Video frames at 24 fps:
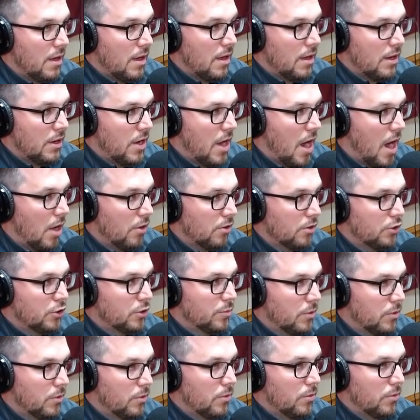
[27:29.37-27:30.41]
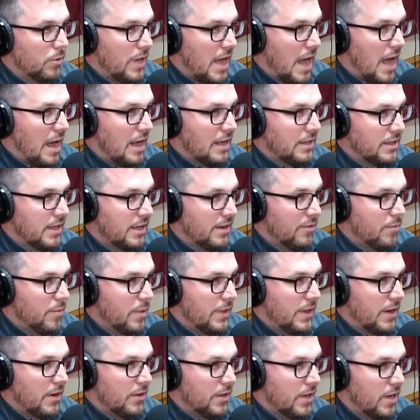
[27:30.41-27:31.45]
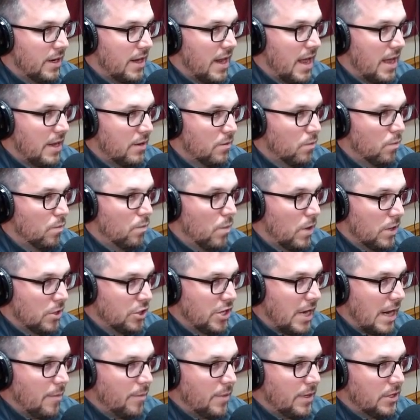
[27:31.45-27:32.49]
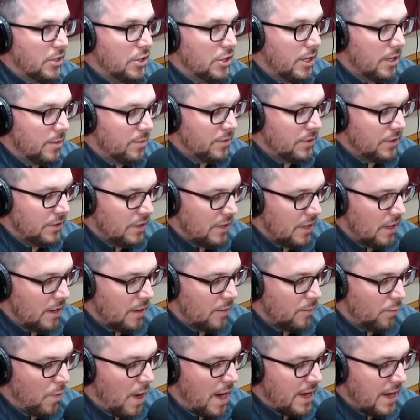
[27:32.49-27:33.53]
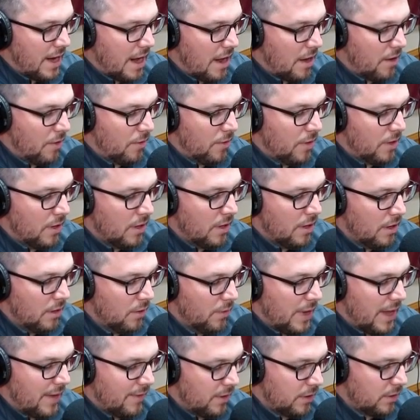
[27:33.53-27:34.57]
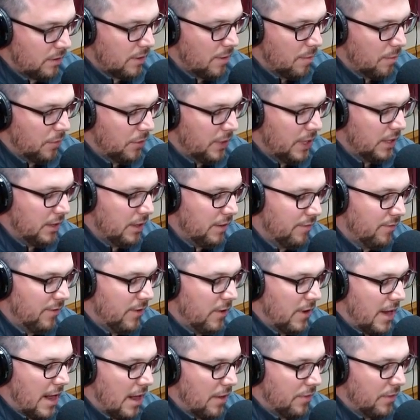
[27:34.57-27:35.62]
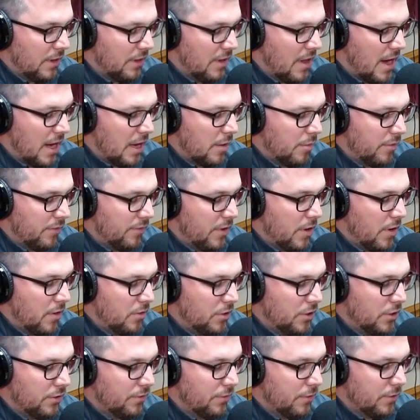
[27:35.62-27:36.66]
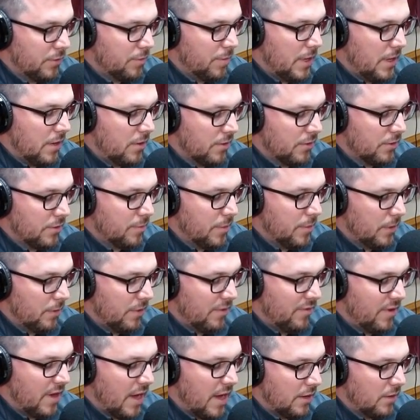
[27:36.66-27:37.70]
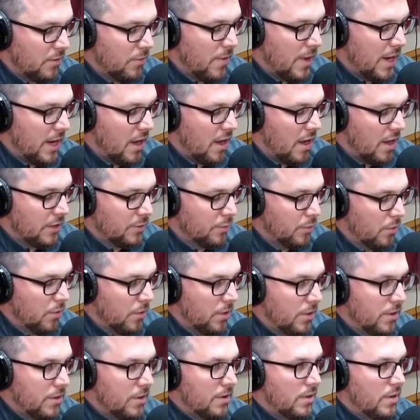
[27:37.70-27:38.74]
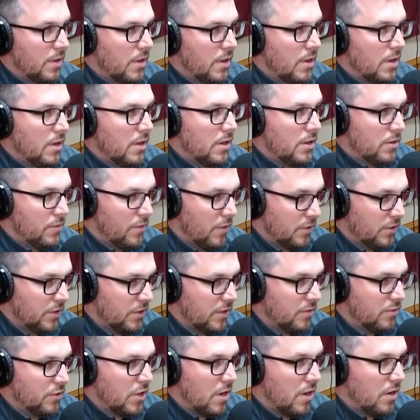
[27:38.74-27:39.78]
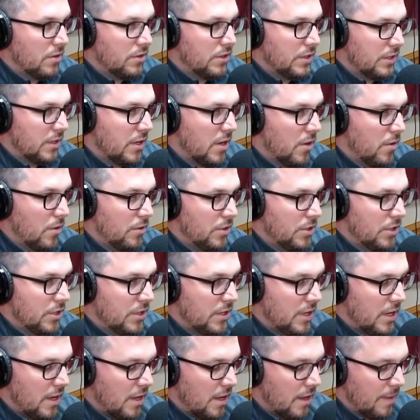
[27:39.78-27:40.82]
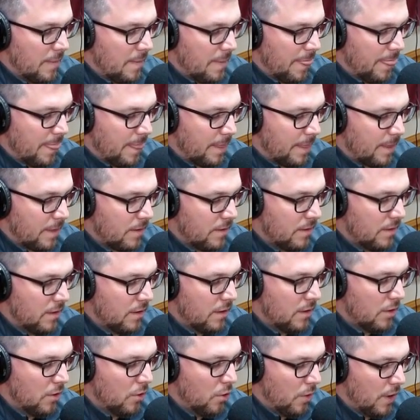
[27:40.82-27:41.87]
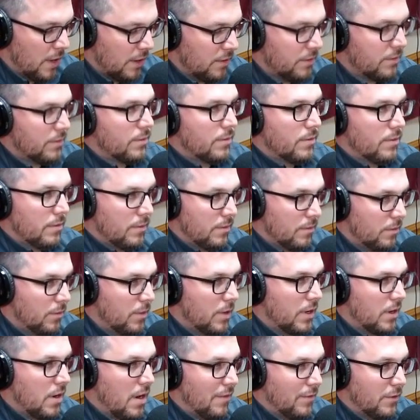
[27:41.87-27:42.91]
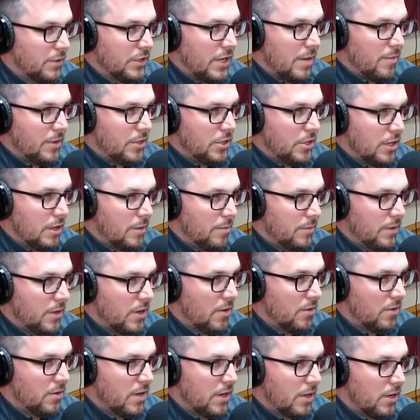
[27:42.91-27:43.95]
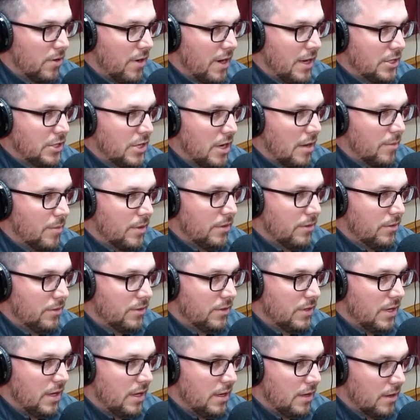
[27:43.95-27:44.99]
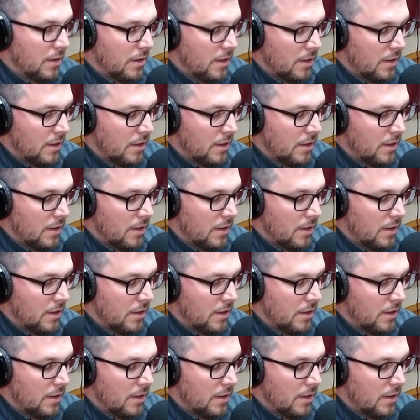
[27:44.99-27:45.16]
knowledgeable guys that have been there, done that, won championships. Right now, we haven't completely filled out the lineup of coaches for speakers, but we've got Dwayne Osborne, University of Charleston coach, who has won a conference championship, done a great job at UC.